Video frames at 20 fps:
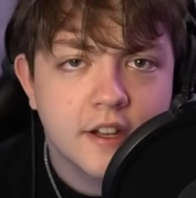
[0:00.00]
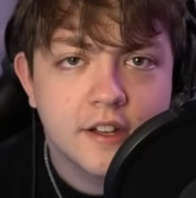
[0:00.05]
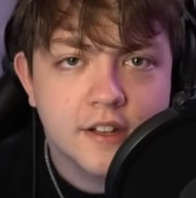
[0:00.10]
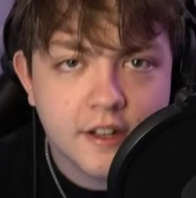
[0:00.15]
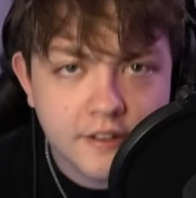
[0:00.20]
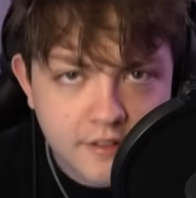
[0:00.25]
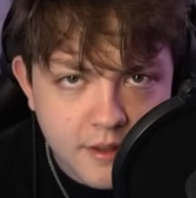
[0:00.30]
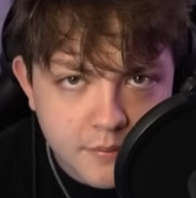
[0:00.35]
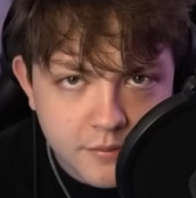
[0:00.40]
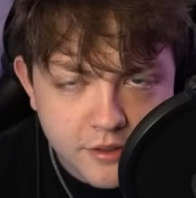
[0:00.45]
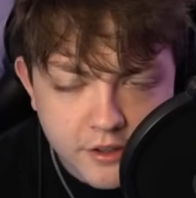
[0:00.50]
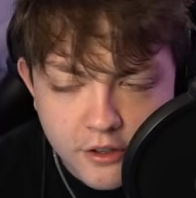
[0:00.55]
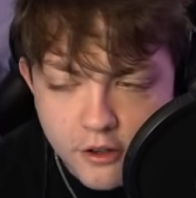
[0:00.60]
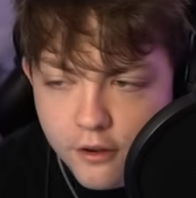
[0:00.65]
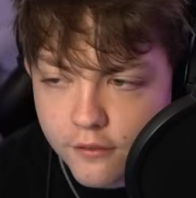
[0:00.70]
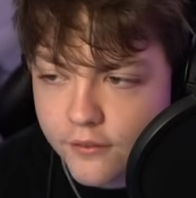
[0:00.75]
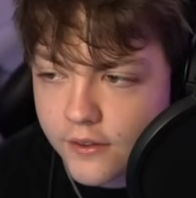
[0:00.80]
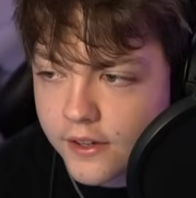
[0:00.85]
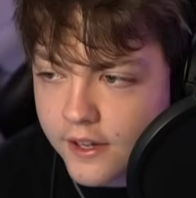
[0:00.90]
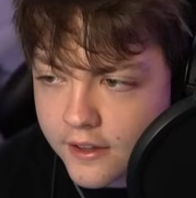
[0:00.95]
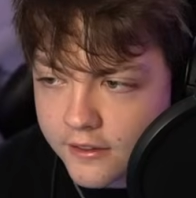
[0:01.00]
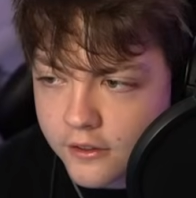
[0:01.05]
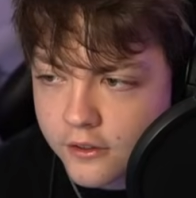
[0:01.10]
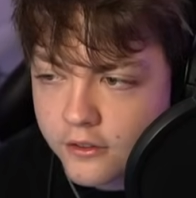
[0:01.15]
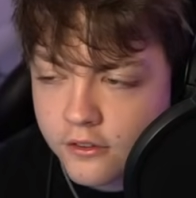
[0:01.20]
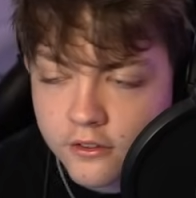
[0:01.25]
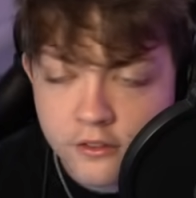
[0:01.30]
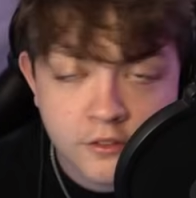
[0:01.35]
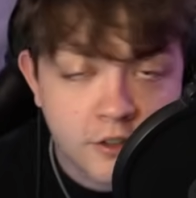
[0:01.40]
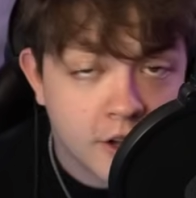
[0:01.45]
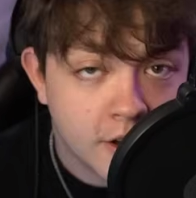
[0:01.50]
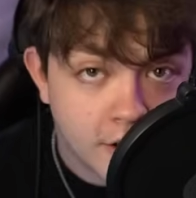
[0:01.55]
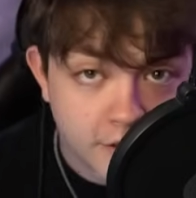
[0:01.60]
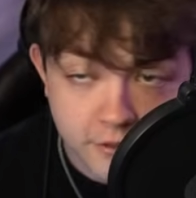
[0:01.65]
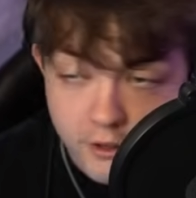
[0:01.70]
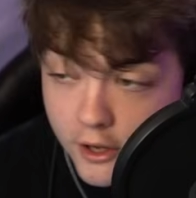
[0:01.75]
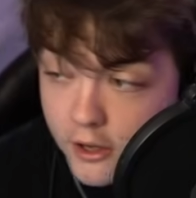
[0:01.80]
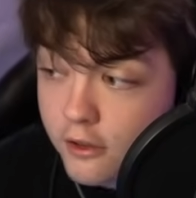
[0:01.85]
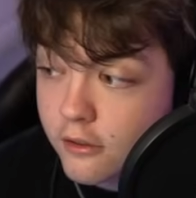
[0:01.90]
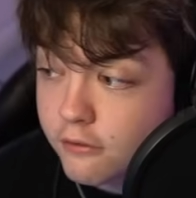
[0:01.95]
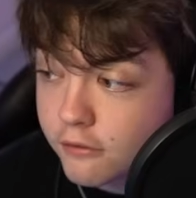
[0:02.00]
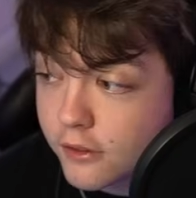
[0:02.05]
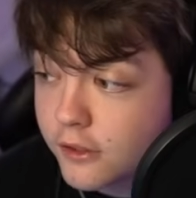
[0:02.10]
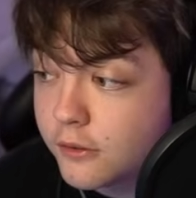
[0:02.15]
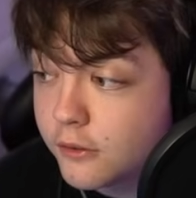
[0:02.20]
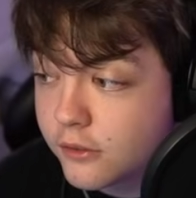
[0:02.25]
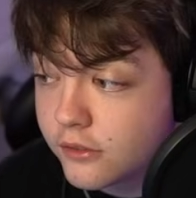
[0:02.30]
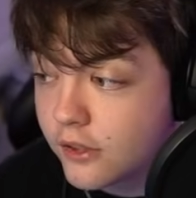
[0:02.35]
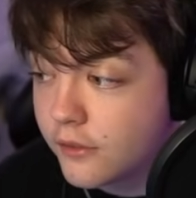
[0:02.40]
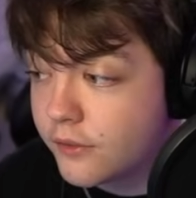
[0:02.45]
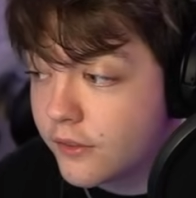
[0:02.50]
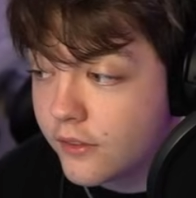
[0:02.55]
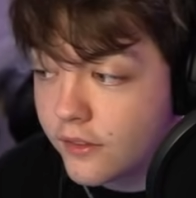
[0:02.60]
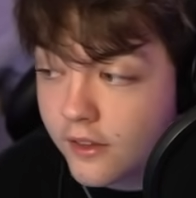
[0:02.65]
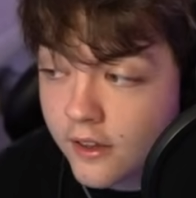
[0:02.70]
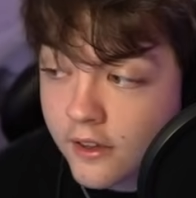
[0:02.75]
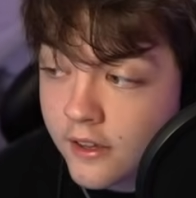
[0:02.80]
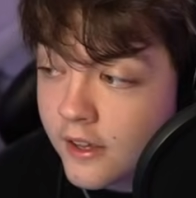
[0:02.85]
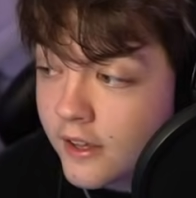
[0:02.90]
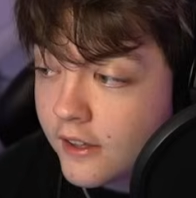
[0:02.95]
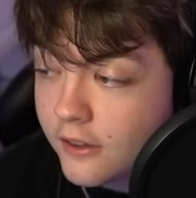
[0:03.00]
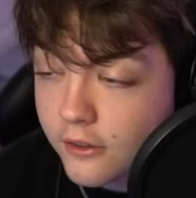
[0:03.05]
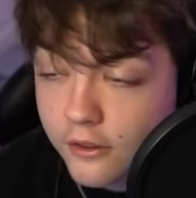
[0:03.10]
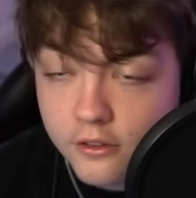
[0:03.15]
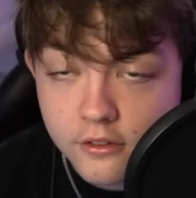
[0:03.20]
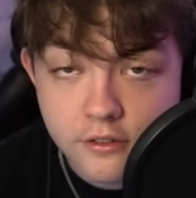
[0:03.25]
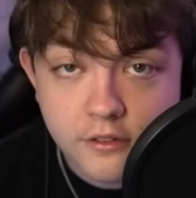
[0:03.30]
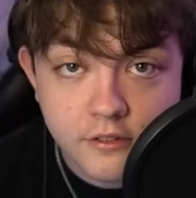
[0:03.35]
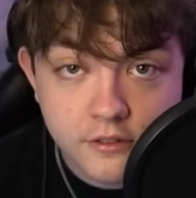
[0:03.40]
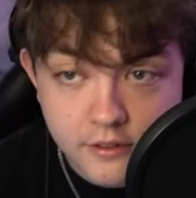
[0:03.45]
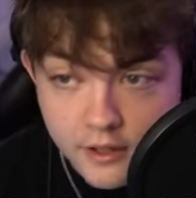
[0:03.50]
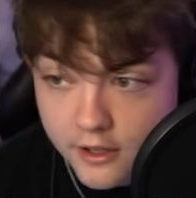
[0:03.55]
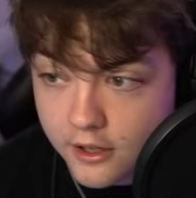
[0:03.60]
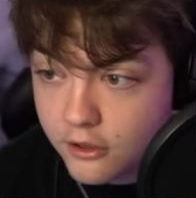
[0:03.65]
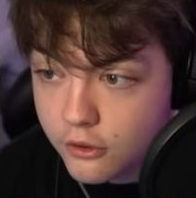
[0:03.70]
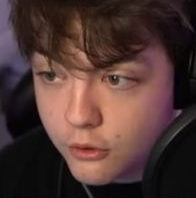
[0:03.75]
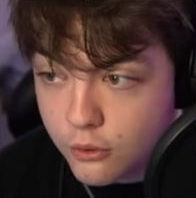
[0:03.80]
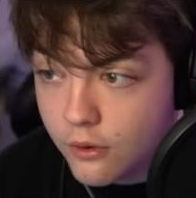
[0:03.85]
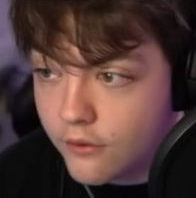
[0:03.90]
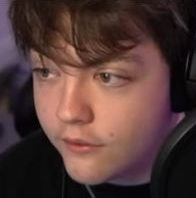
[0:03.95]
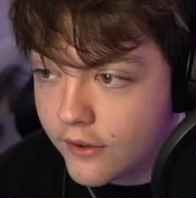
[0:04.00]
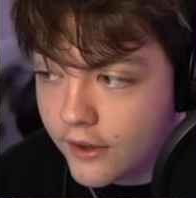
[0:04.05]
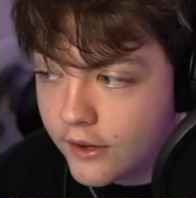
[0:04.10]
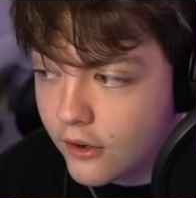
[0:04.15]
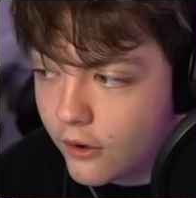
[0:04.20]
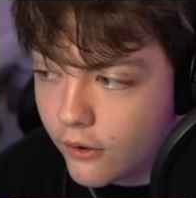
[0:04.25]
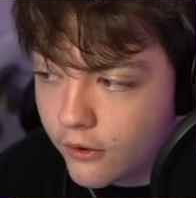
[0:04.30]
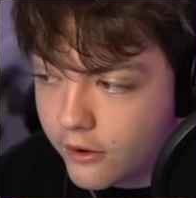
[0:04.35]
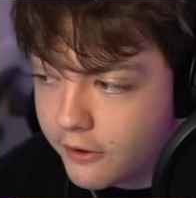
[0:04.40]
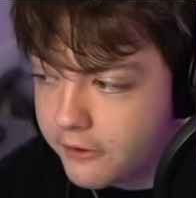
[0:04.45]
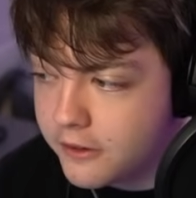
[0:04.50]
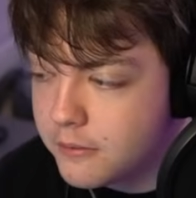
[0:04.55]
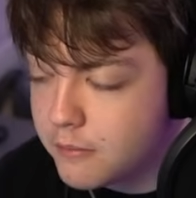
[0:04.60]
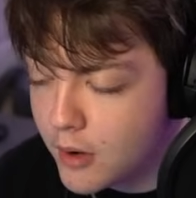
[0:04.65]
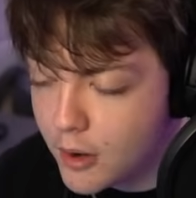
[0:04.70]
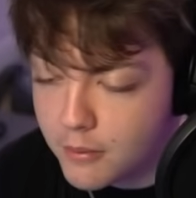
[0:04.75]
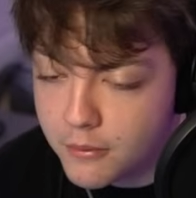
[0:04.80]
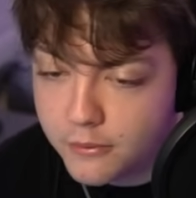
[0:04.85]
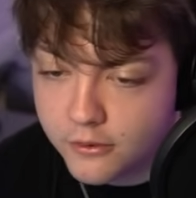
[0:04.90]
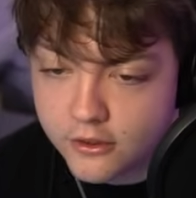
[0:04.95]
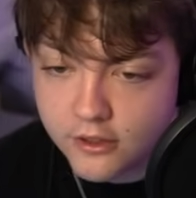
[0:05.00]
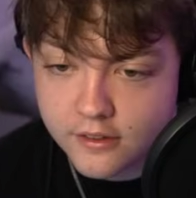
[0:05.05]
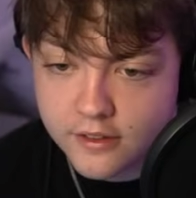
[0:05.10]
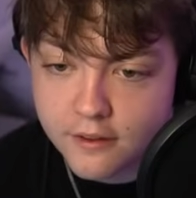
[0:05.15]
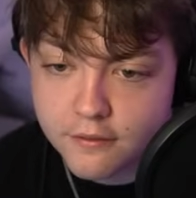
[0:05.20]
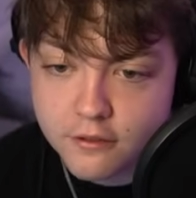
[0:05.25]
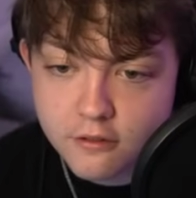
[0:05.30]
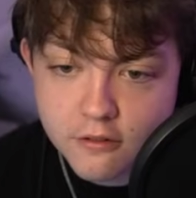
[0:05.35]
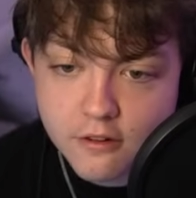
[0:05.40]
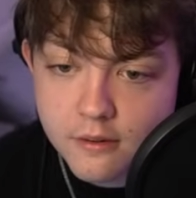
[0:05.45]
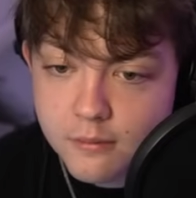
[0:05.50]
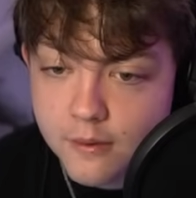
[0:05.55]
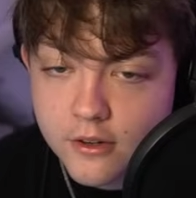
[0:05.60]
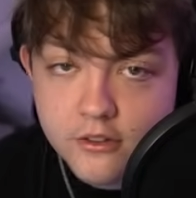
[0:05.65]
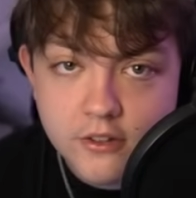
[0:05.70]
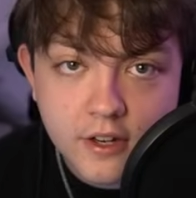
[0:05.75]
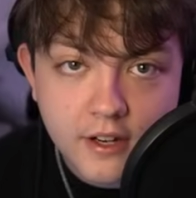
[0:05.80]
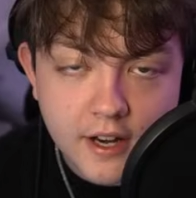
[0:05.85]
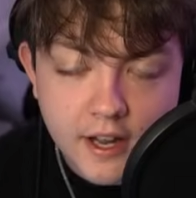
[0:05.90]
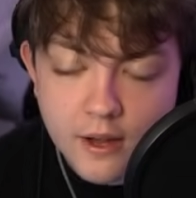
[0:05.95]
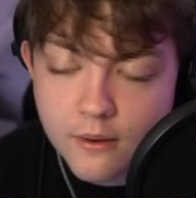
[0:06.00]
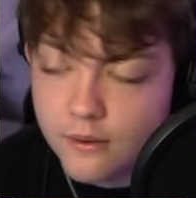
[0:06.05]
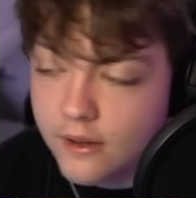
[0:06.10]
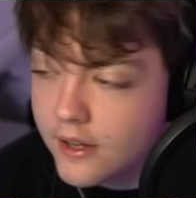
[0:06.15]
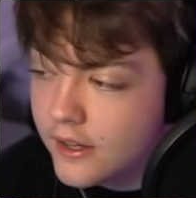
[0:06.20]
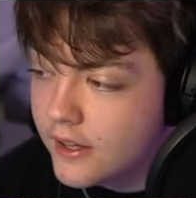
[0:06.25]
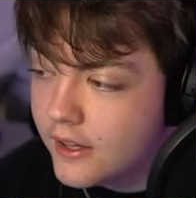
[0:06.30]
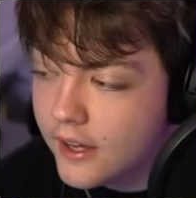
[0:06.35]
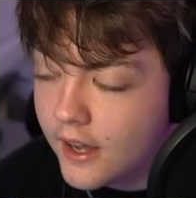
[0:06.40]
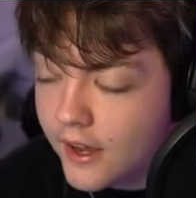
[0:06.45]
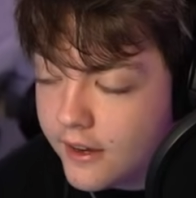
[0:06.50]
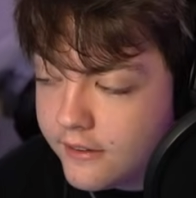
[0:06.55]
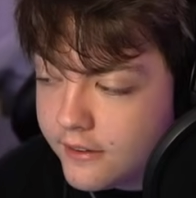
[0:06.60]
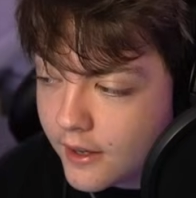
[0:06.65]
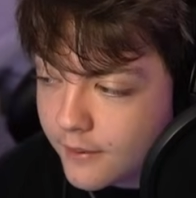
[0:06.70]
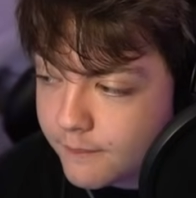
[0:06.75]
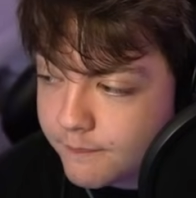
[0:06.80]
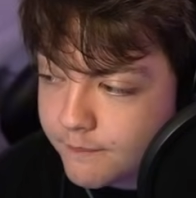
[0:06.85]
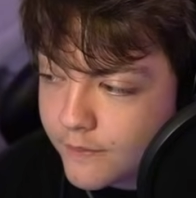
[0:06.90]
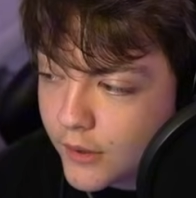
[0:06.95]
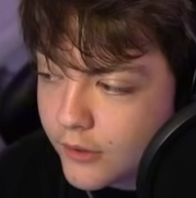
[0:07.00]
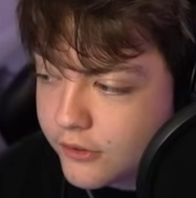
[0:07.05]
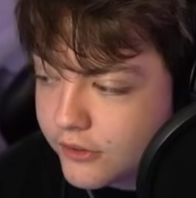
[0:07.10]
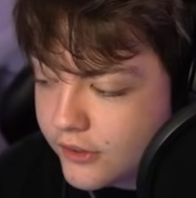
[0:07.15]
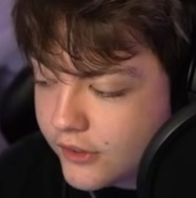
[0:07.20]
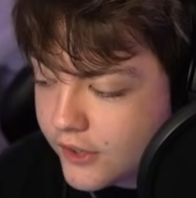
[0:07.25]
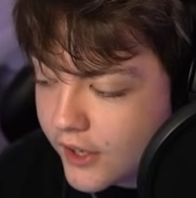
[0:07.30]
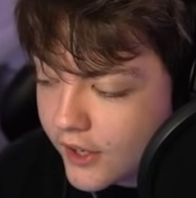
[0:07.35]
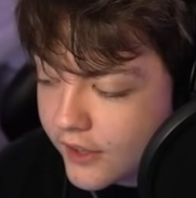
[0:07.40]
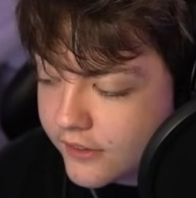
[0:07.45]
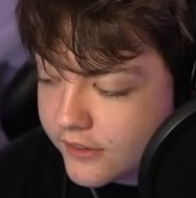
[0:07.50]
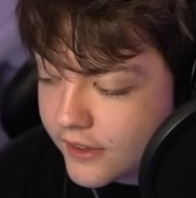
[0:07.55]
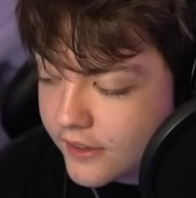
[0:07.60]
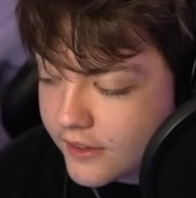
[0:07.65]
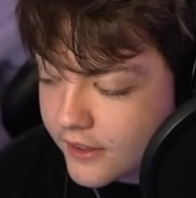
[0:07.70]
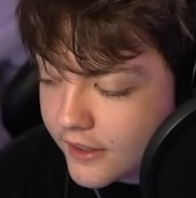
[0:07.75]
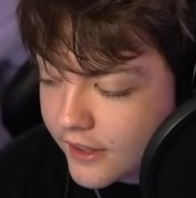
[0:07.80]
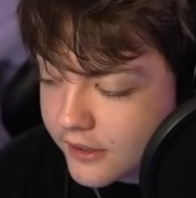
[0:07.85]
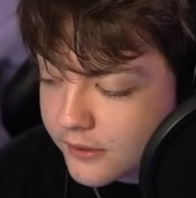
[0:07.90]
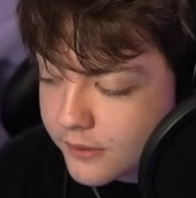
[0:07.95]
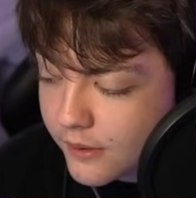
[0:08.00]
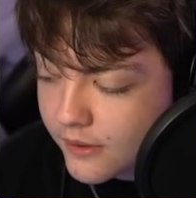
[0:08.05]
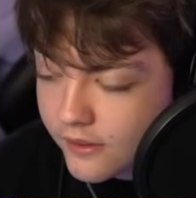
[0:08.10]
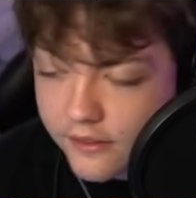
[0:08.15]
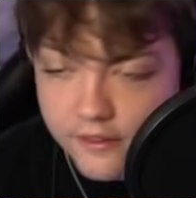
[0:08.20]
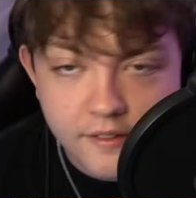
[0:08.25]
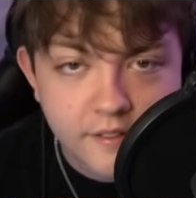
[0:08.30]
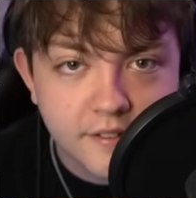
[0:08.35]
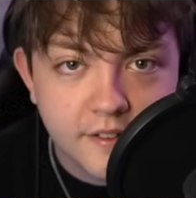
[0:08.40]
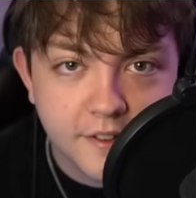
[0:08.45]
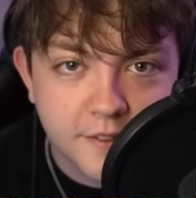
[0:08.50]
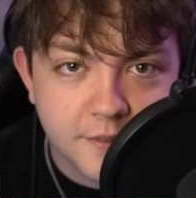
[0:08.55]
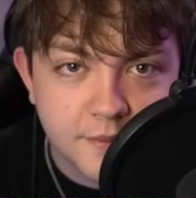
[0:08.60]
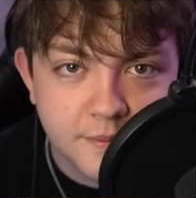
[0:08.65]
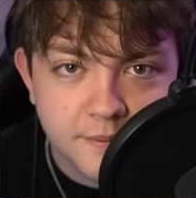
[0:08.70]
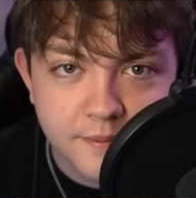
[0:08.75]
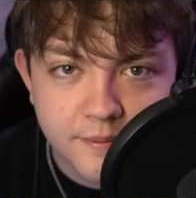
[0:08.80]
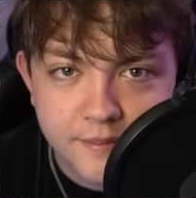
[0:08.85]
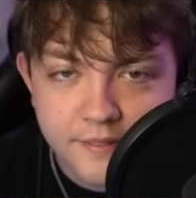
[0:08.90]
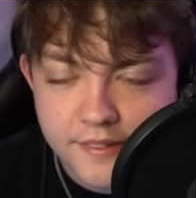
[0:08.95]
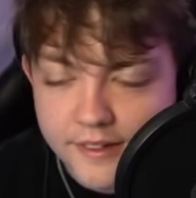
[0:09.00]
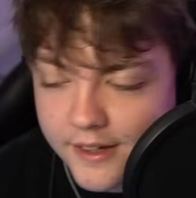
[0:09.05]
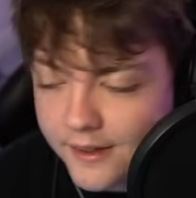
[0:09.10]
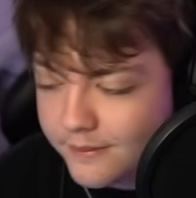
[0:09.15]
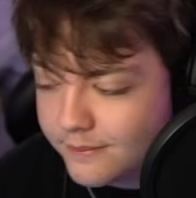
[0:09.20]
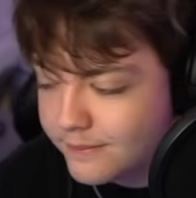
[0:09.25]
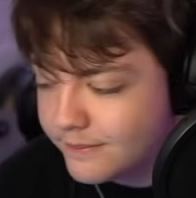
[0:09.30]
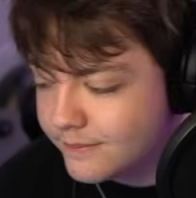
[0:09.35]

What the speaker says: get 10% off. Again, they got a ton of really cool stuff over there. They got like a new event on at the moment, which I definitely recommend checking out. And yeah, I'll see you guys in the next one. That's all. See ya.